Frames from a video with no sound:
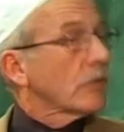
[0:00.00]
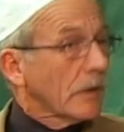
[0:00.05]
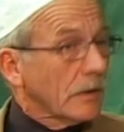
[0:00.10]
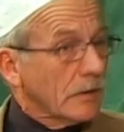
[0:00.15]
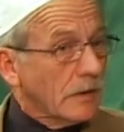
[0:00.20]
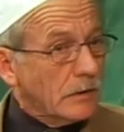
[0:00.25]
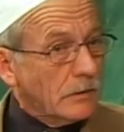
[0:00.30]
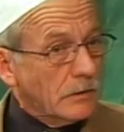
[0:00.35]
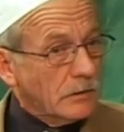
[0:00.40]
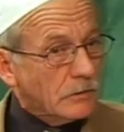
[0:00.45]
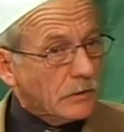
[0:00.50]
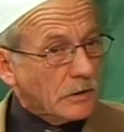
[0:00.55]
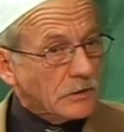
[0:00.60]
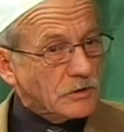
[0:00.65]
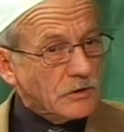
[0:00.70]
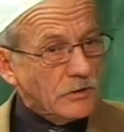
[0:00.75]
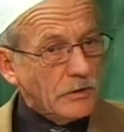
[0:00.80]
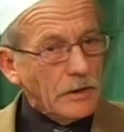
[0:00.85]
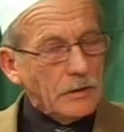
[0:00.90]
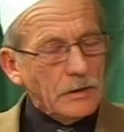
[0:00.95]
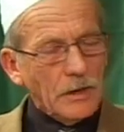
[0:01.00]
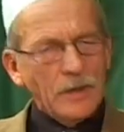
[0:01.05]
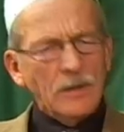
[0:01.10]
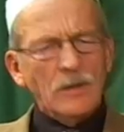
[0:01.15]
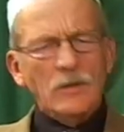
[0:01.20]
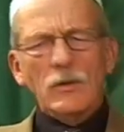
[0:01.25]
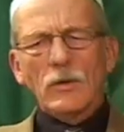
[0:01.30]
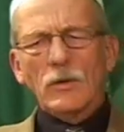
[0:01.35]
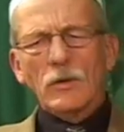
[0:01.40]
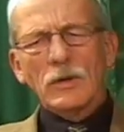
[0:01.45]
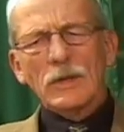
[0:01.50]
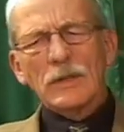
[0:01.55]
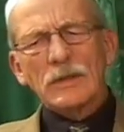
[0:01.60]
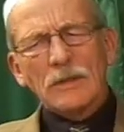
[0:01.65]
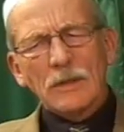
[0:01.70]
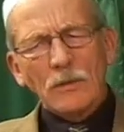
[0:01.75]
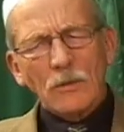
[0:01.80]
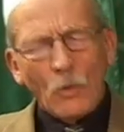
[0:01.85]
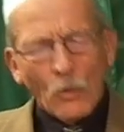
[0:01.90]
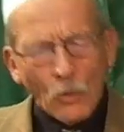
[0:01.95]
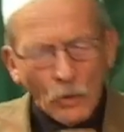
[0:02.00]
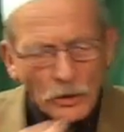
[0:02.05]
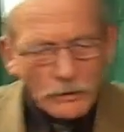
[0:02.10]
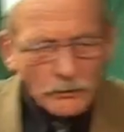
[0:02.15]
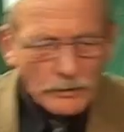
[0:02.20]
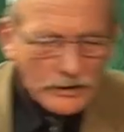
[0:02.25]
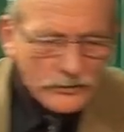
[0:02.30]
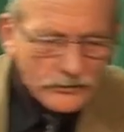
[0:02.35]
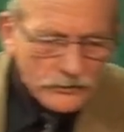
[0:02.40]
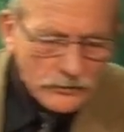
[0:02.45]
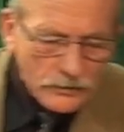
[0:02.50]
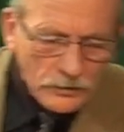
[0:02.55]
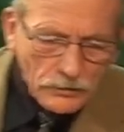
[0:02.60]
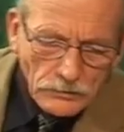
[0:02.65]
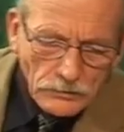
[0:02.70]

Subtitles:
I didn't touch that, and it always